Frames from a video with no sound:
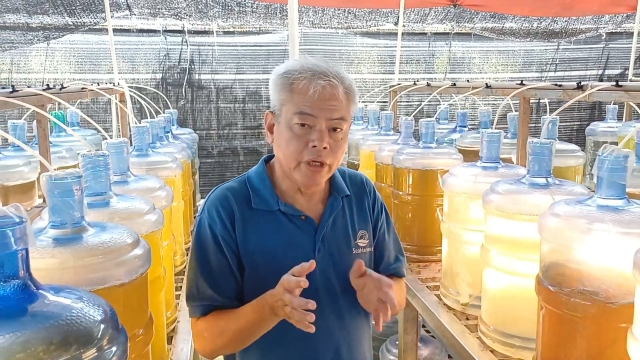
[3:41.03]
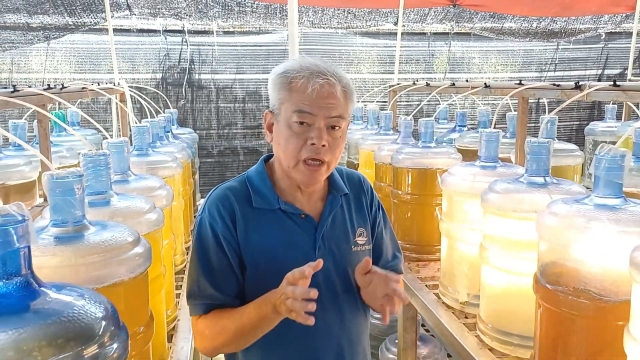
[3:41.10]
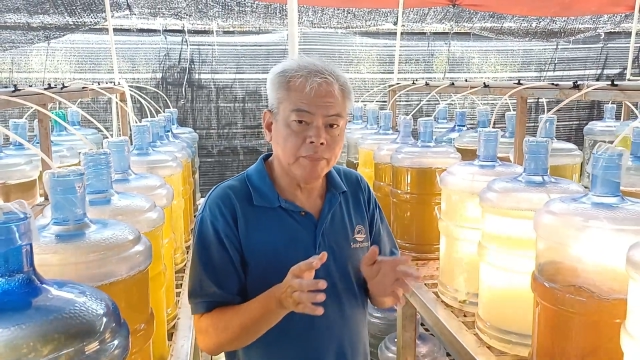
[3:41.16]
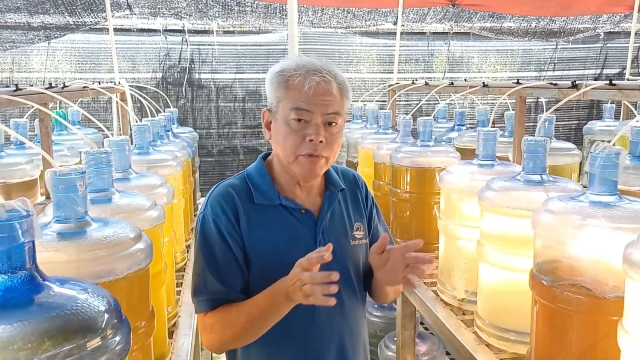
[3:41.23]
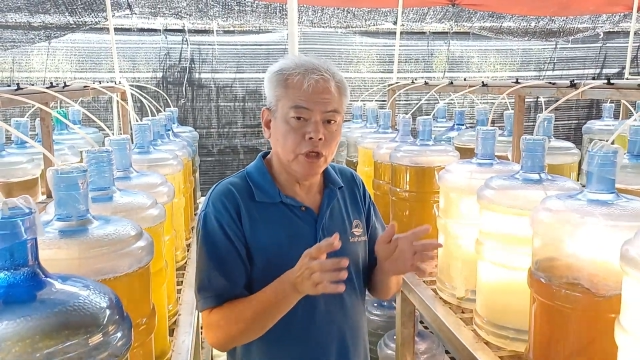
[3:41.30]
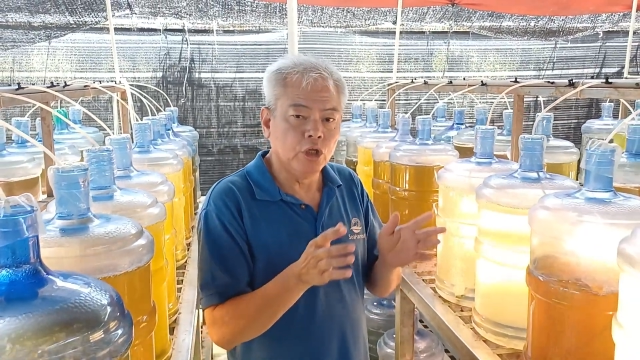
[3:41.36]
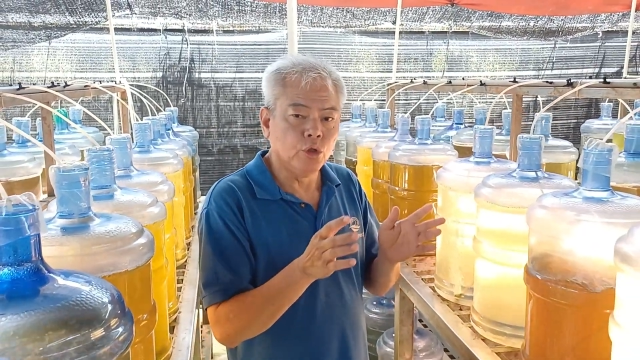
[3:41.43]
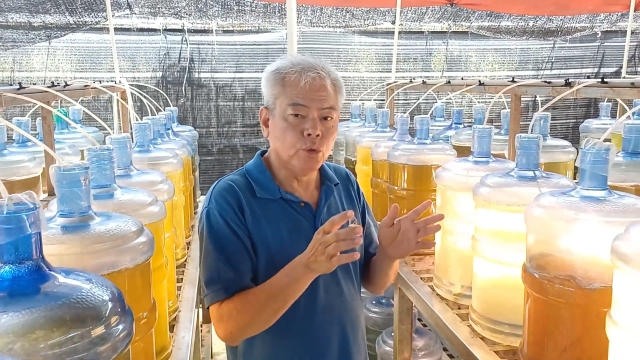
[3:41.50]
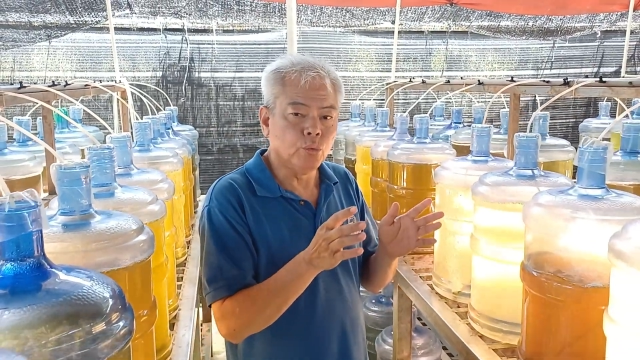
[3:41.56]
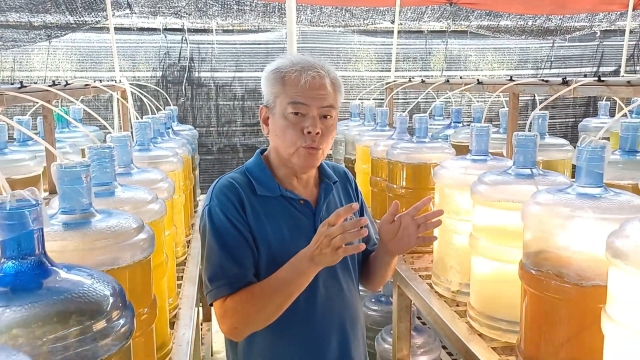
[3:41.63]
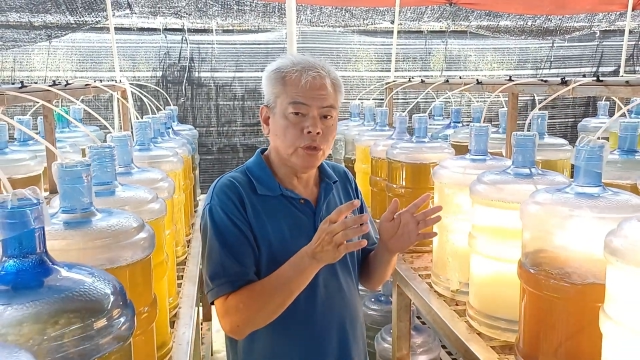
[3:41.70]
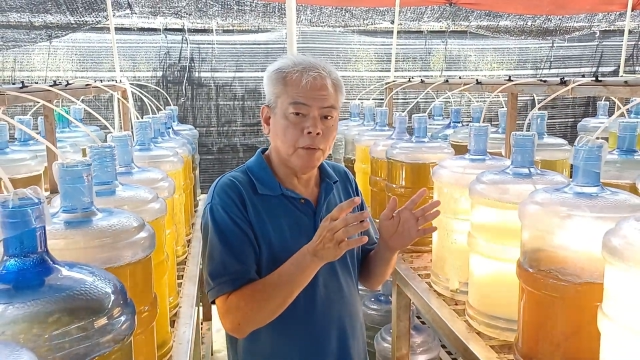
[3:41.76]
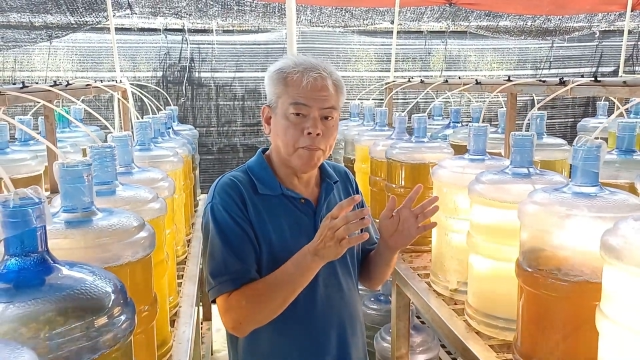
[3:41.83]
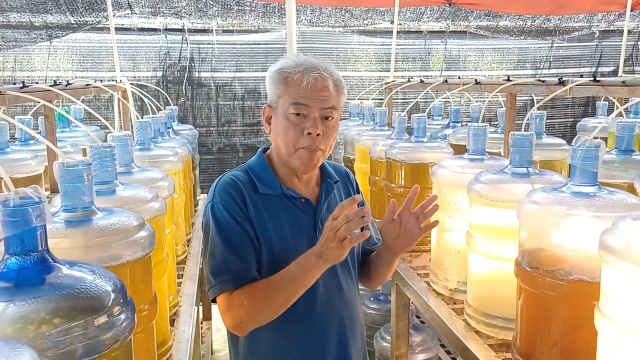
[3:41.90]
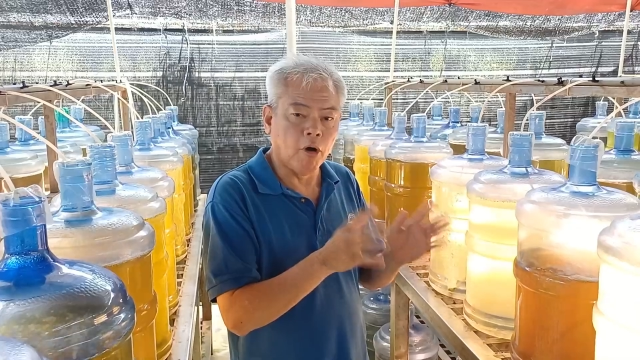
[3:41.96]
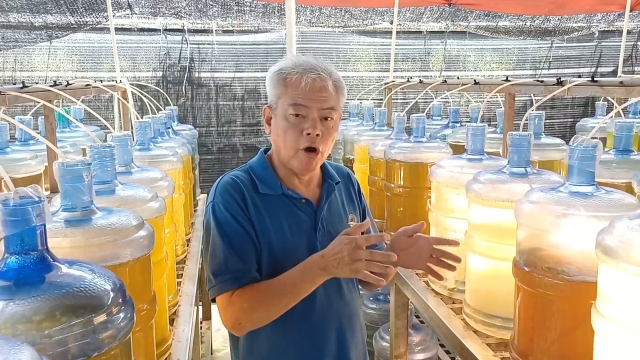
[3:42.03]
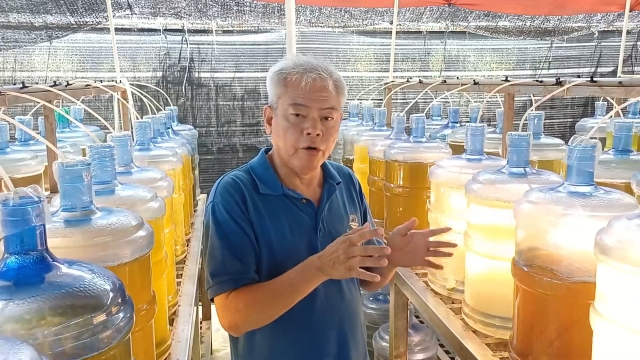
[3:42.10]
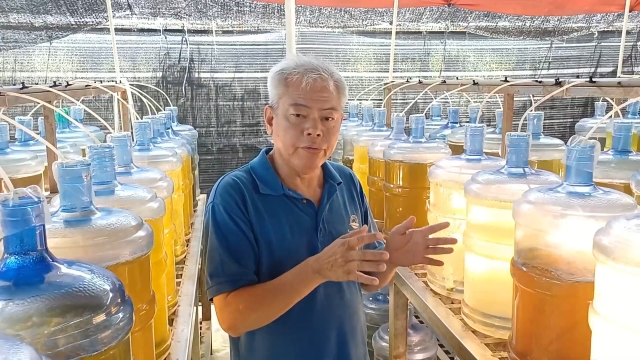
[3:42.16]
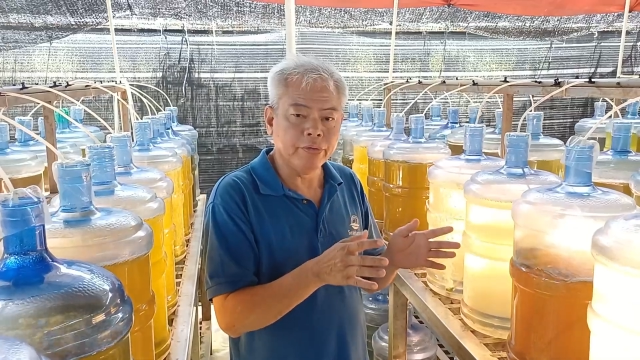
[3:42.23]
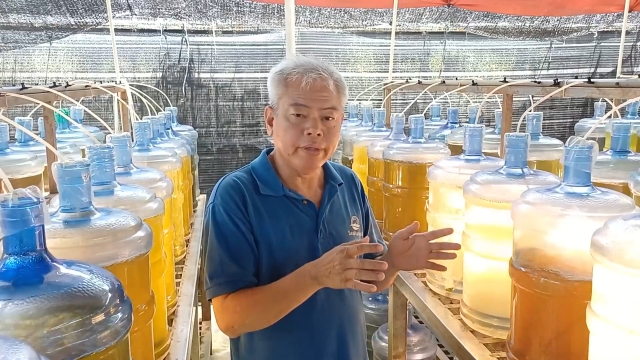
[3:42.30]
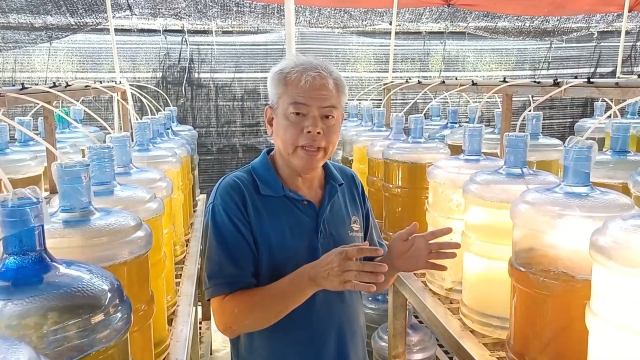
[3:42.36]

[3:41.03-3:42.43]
them into the pond,